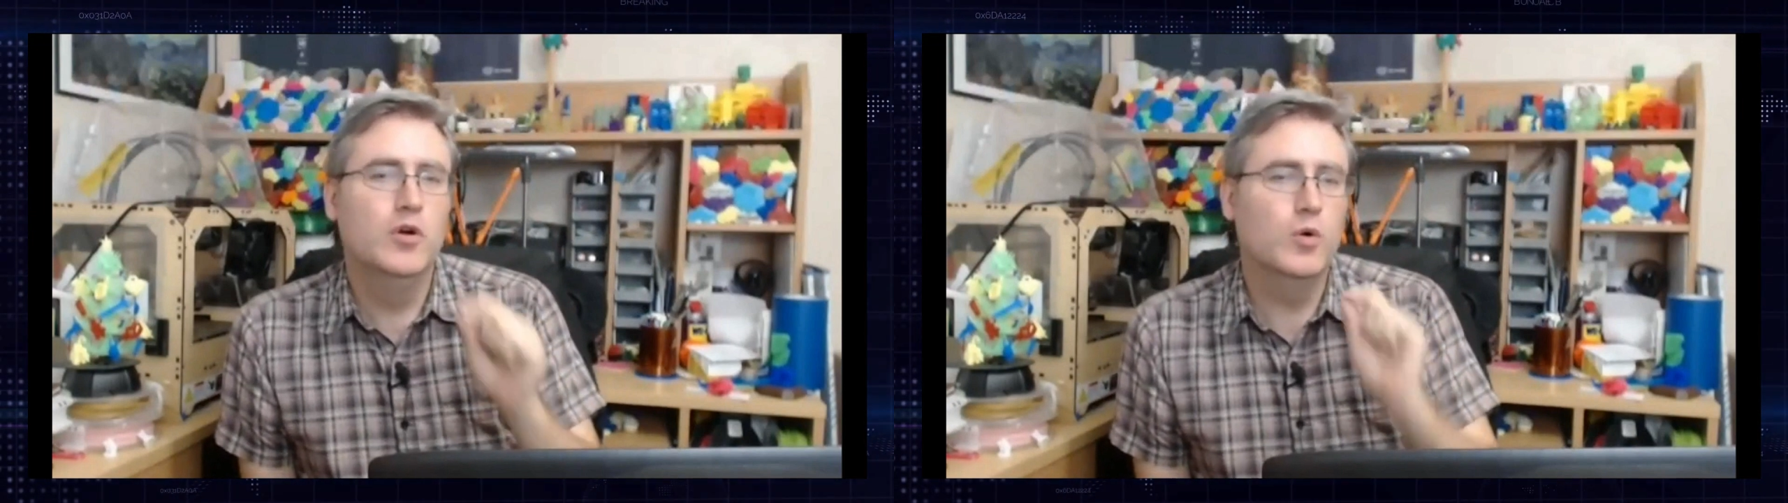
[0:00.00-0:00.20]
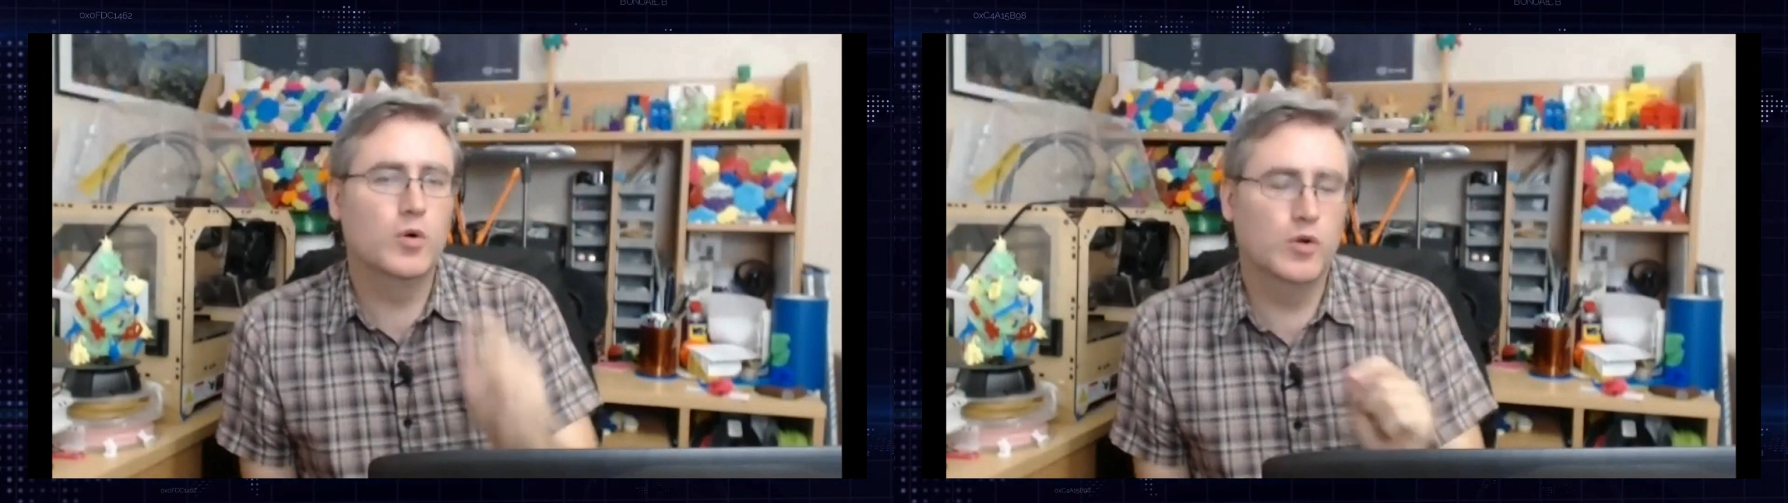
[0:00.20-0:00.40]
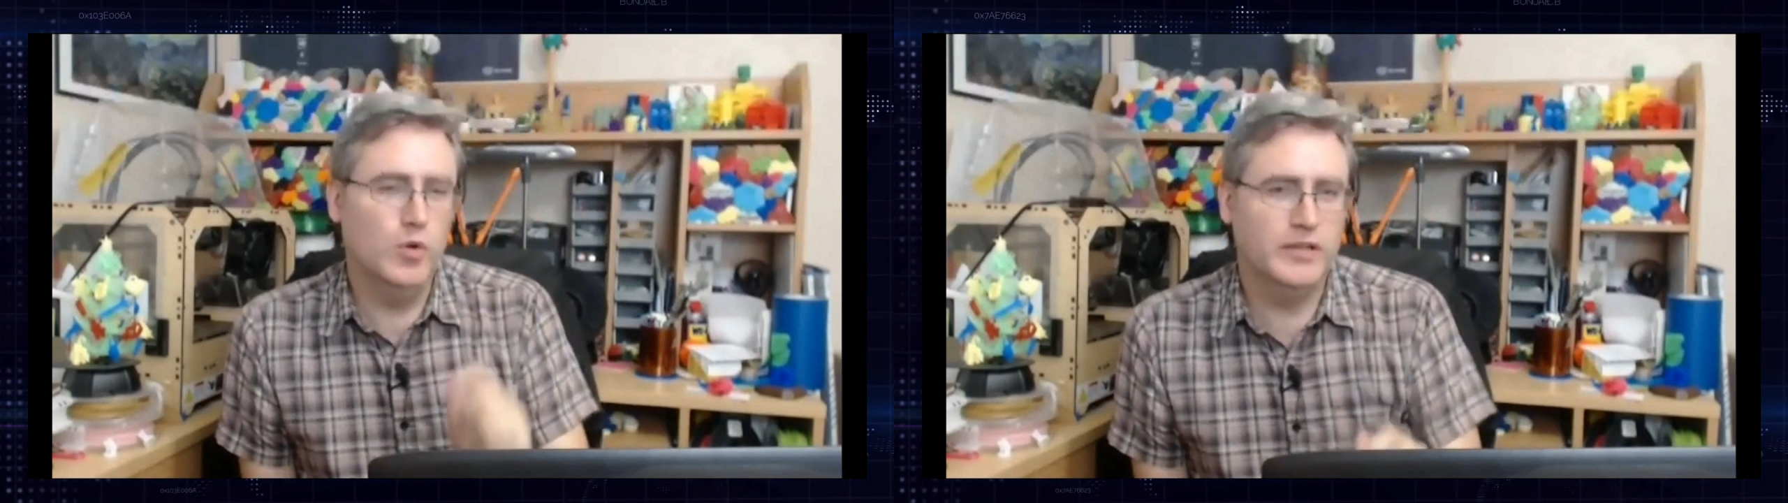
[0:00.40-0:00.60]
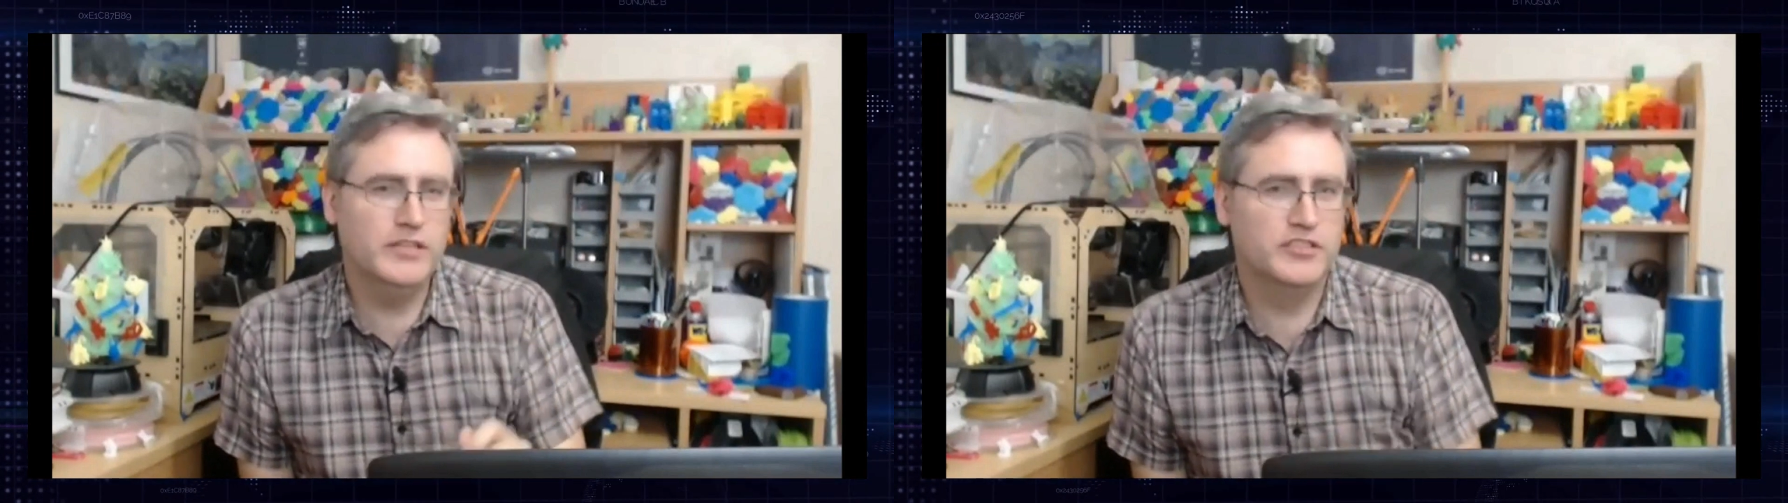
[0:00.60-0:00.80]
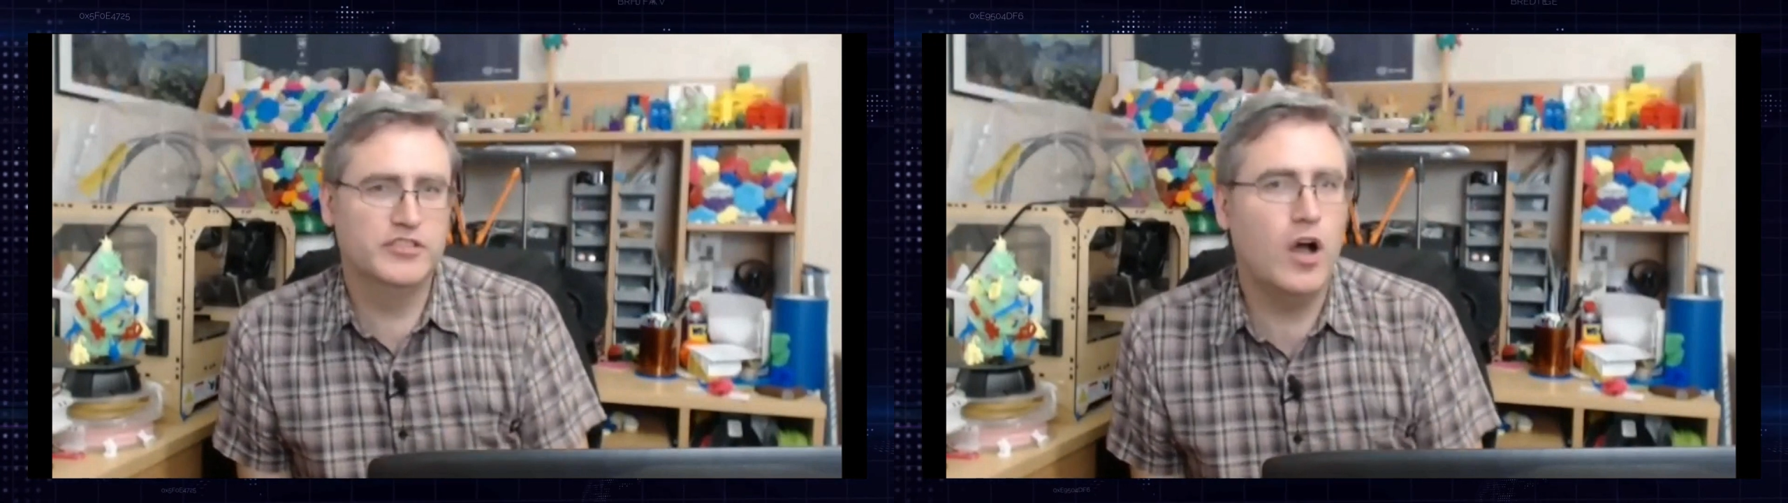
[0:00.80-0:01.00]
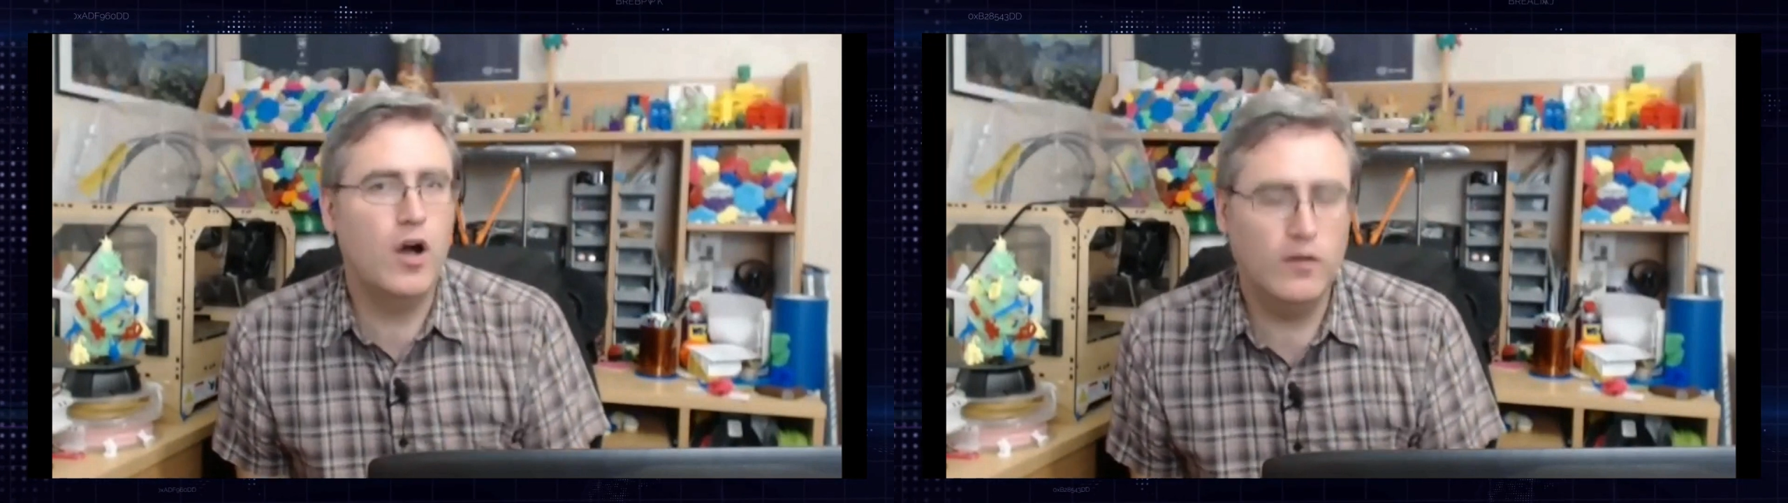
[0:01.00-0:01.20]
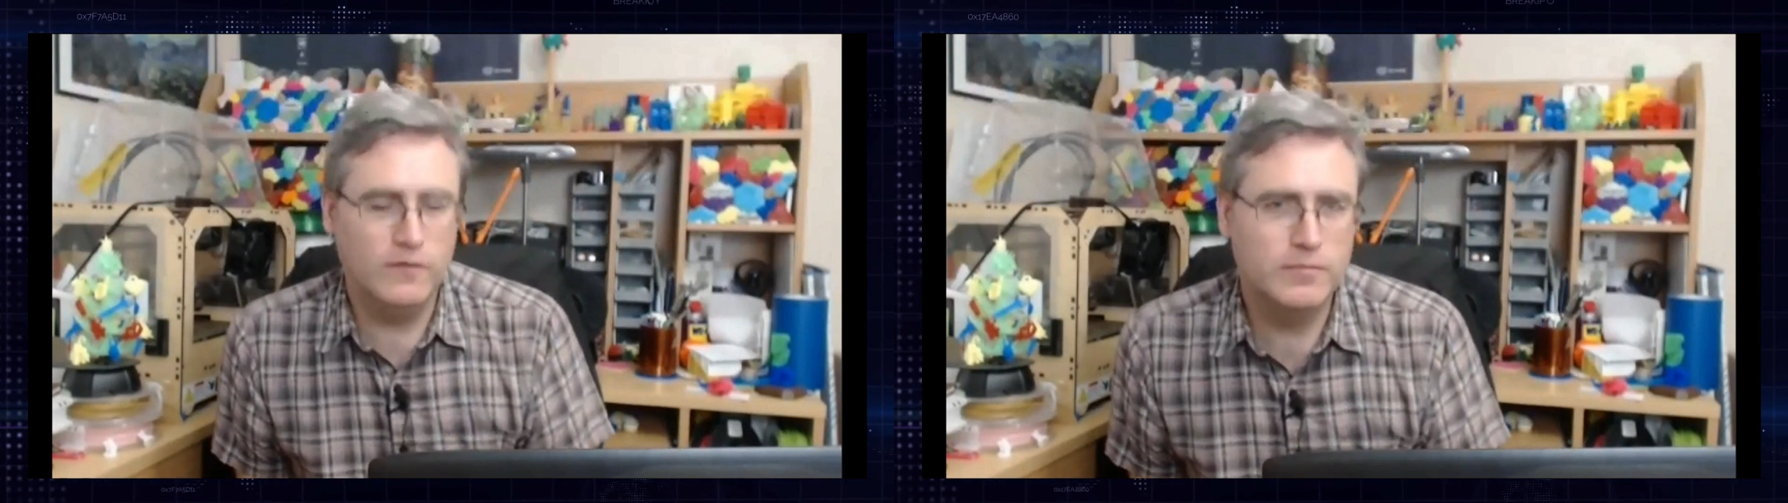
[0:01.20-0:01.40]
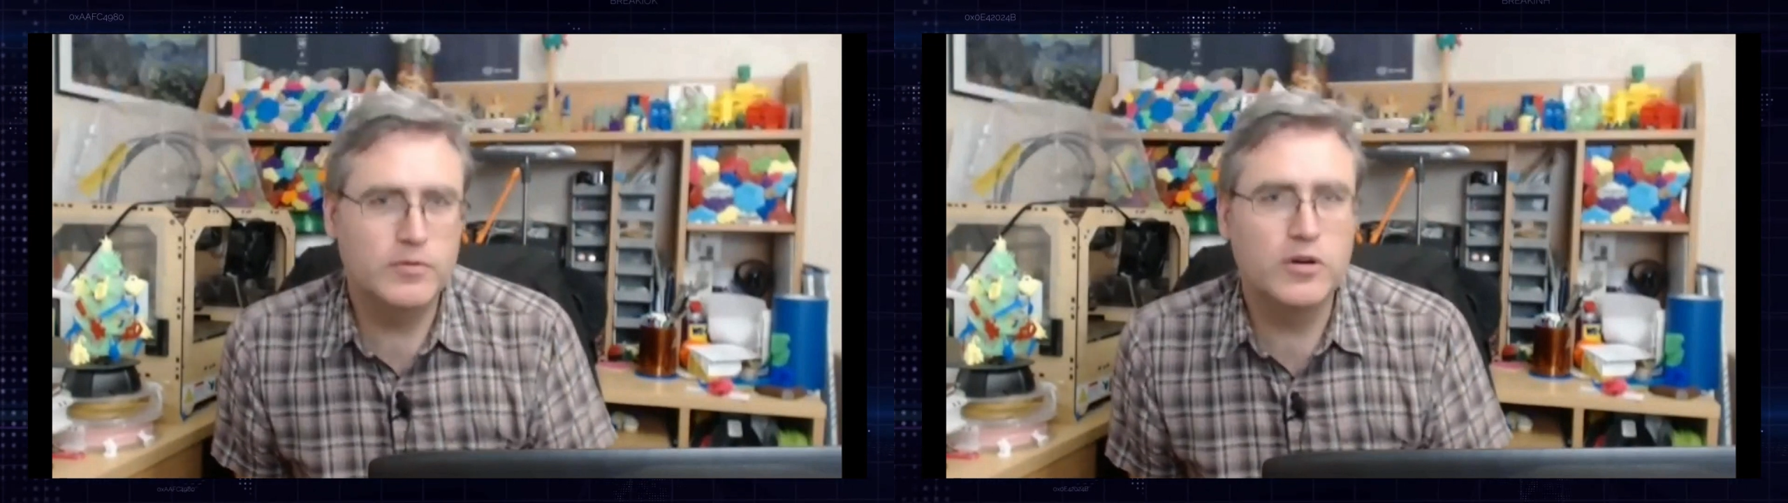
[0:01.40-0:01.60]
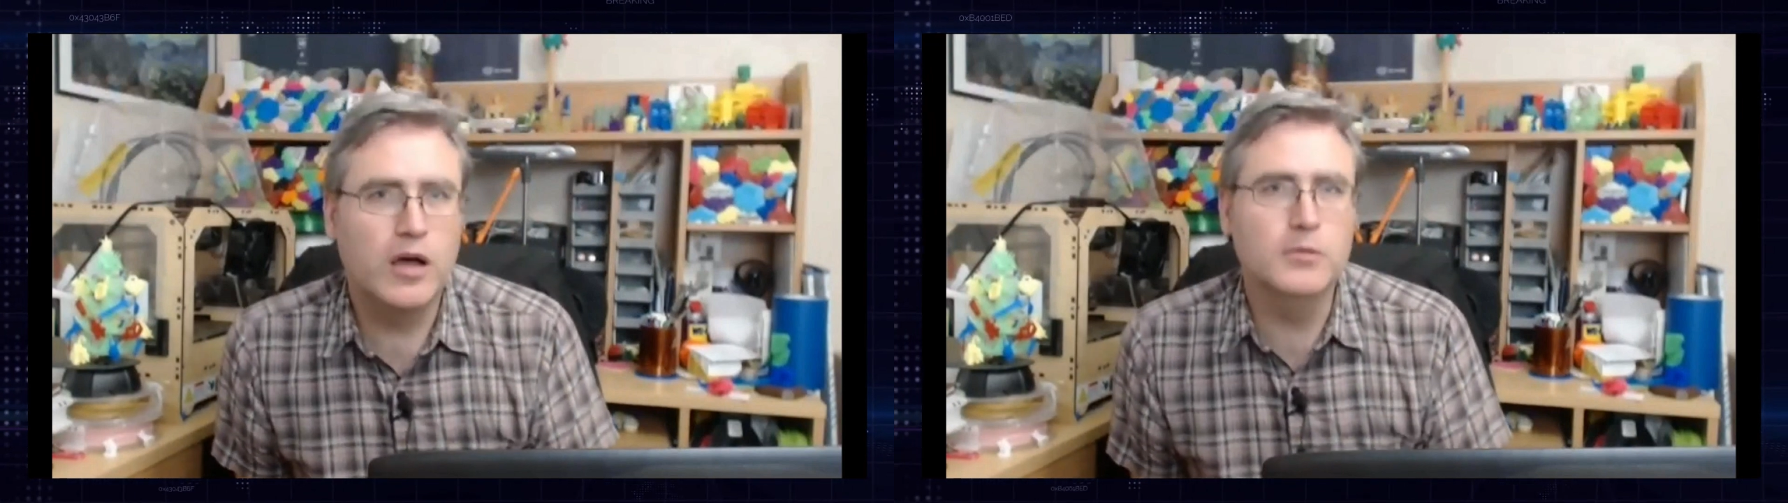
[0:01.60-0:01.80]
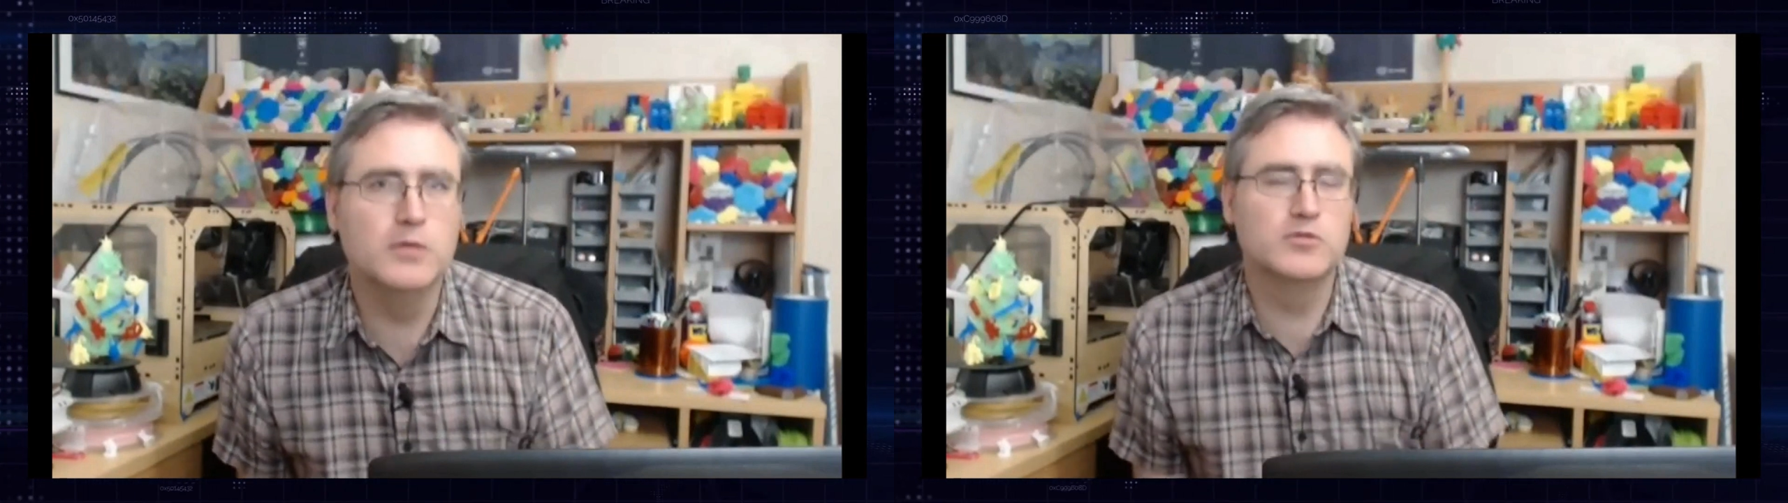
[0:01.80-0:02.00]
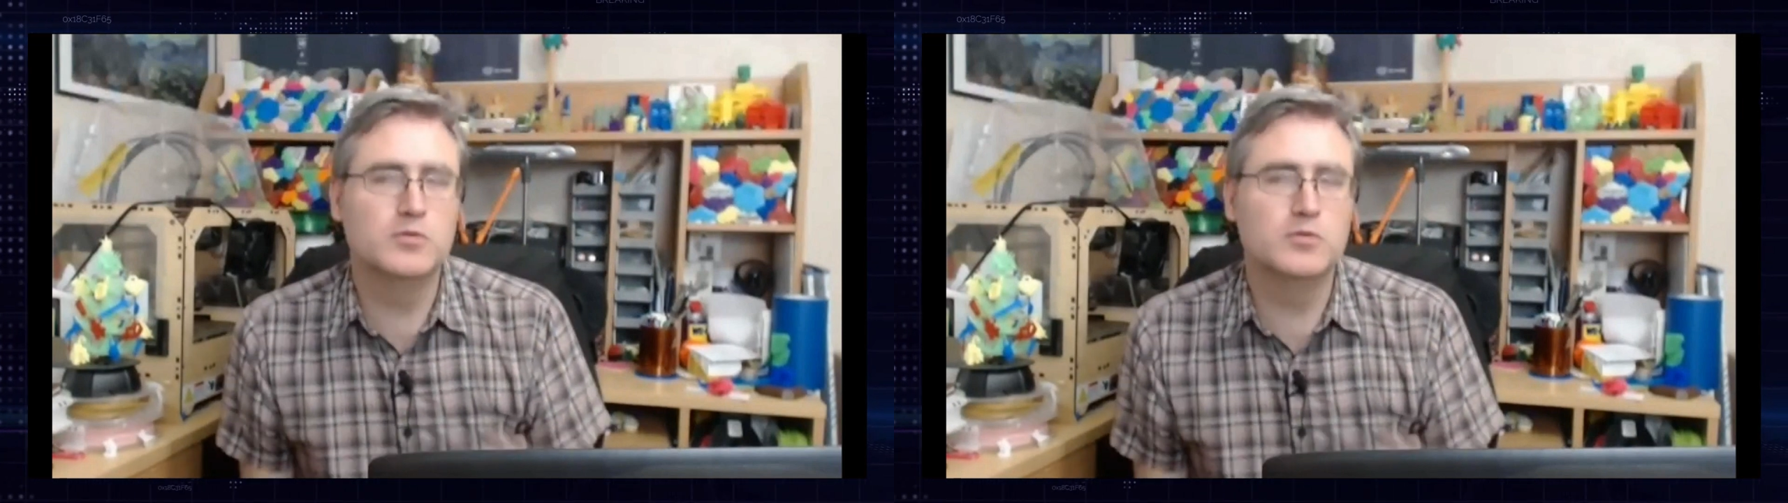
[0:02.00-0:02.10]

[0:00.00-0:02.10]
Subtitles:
who are going to solve problems.